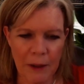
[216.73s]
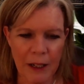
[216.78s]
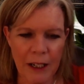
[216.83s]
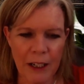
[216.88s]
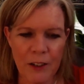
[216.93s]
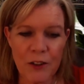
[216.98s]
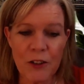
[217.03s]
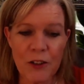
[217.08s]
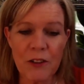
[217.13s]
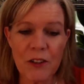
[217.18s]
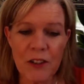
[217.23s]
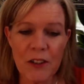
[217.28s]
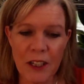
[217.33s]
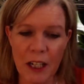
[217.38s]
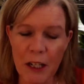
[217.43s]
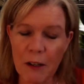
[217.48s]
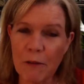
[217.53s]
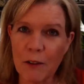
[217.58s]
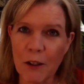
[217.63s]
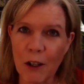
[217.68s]
is to
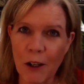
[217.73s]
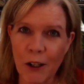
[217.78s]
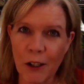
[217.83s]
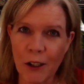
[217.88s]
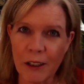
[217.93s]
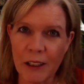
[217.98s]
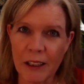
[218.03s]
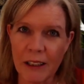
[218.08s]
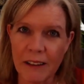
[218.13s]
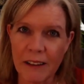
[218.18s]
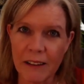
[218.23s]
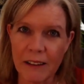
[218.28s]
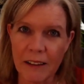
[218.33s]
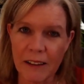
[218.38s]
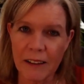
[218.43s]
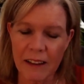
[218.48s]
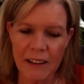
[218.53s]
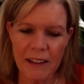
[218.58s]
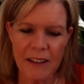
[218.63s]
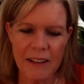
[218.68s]
safeguard
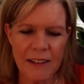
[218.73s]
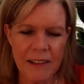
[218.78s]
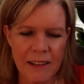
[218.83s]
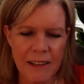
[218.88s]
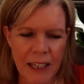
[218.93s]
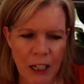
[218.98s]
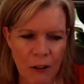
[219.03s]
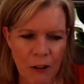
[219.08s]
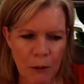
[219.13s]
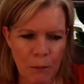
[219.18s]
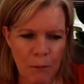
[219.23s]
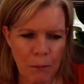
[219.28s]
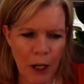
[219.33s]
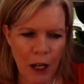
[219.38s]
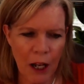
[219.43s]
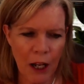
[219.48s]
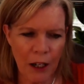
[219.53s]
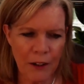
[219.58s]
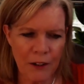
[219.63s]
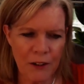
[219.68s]
the sacred
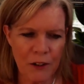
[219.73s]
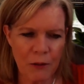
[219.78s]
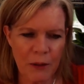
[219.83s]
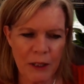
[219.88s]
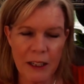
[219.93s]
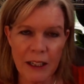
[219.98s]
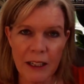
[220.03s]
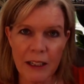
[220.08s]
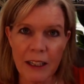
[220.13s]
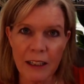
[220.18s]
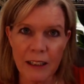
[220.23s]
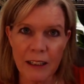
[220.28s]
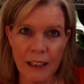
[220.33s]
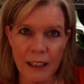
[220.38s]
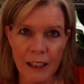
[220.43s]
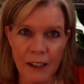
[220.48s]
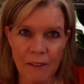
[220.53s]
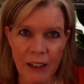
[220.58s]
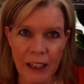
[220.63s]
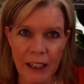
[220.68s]
bonds within the
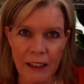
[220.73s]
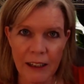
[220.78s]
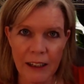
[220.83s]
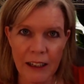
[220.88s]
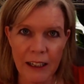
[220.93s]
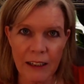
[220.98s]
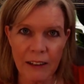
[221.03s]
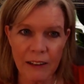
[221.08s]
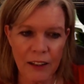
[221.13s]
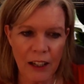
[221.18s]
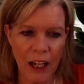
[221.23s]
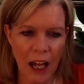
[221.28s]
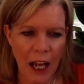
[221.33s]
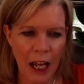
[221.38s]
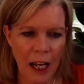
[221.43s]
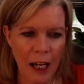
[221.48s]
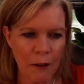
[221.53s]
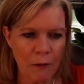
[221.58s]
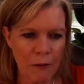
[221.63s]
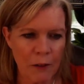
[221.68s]
living, the
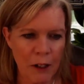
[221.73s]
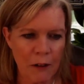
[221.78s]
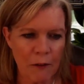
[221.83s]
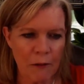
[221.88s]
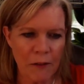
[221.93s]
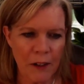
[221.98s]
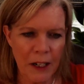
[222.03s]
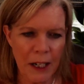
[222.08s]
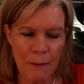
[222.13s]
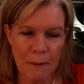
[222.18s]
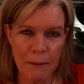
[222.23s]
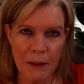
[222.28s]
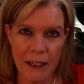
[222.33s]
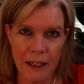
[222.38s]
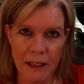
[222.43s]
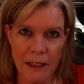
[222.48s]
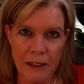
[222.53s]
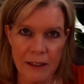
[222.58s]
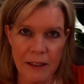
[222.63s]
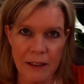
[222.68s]
alive
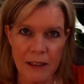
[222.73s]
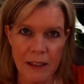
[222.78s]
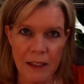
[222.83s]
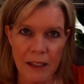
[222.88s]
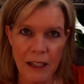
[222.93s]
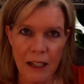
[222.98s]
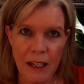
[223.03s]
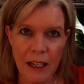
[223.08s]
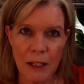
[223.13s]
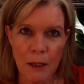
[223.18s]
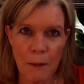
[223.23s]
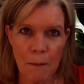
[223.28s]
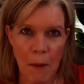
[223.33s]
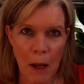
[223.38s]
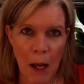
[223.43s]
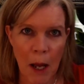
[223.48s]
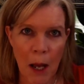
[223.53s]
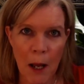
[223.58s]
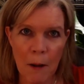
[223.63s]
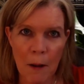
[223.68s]
families, the
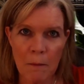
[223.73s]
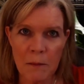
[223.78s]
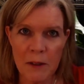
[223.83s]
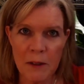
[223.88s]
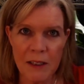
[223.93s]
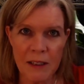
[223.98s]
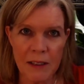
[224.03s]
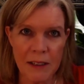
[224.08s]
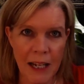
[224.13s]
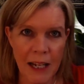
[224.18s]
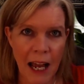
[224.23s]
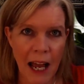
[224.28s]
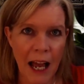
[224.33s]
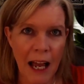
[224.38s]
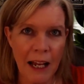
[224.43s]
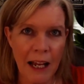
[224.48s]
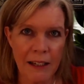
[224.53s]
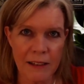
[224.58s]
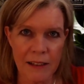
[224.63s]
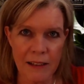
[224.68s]
moms, the
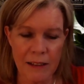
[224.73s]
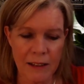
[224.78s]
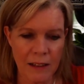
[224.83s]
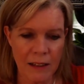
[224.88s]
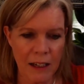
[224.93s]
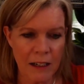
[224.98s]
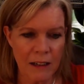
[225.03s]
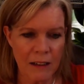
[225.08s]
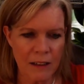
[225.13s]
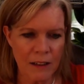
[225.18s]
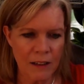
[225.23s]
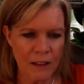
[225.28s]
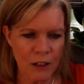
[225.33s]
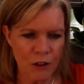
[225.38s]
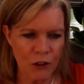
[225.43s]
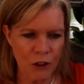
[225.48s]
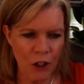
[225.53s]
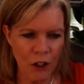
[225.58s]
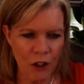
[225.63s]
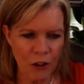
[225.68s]
dads, the sons,
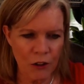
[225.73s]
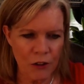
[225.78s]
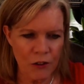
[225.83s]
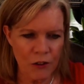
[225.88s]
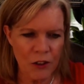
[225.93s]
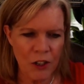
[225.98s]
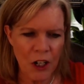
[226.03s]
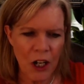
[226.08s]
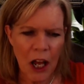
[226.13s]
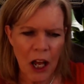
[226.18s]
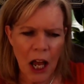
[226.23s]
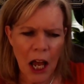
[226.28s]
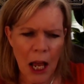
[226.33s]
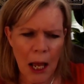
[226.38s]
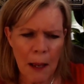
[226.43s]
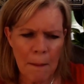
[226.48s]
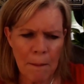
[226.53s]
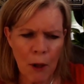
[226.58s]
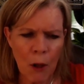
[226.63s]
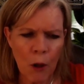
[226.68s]
the daughters,
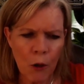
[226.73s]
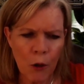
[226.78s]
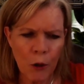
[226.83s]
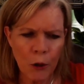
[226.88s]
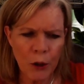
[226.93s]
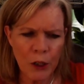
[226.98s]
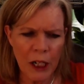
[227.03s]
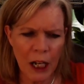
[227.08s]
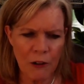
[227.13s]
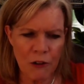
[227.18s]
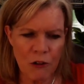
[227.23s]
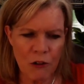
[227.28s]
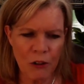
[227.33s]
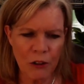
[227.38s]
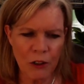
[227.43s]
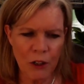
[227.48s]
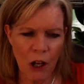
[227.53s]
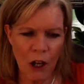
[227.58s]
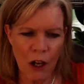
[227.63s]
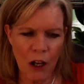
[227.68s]
uphold
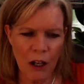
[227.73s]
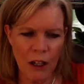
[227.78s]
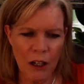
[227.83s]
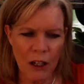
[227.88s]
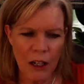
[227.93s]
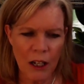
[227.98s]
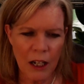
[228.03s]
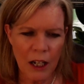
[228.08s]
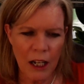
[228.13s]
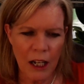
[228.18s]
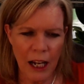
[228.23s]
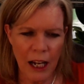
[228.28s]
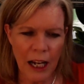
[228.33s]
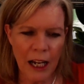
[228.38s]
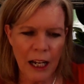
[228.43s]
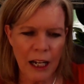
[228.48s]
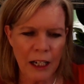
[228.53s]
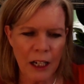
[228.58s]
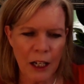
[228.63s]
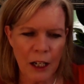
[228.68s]
natural law
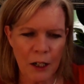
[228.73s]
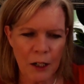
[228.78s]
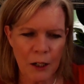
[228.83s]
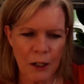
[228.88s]
and